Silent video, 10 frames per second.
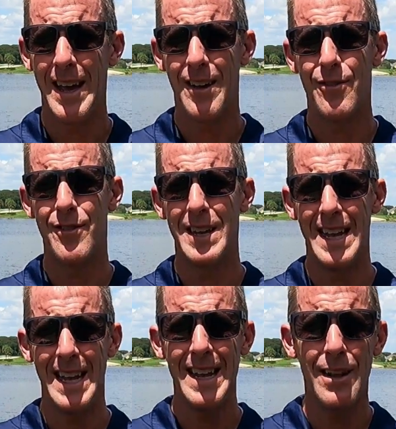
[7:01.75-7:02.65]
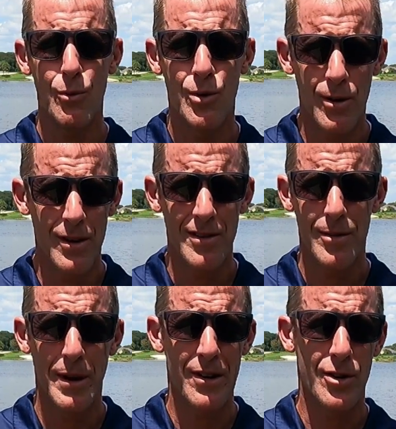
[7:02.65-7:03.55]
have any
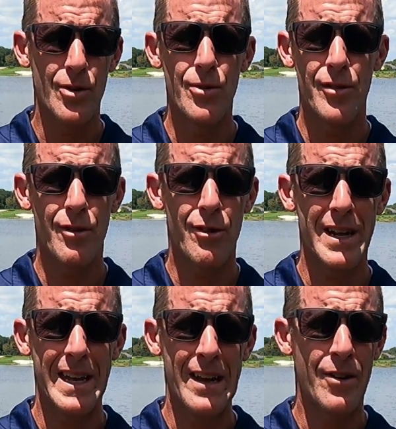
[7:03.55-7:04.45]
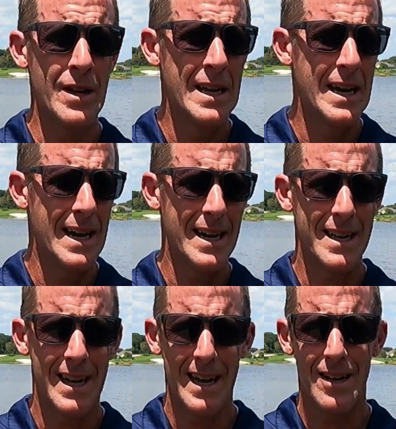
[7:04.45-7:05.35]
worries about cruising right now,
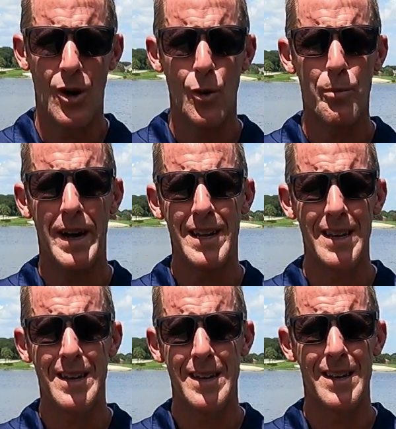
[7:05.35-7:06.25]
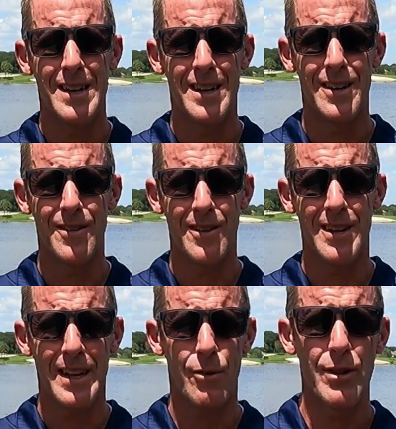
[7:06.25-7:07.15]
I hope I can kind of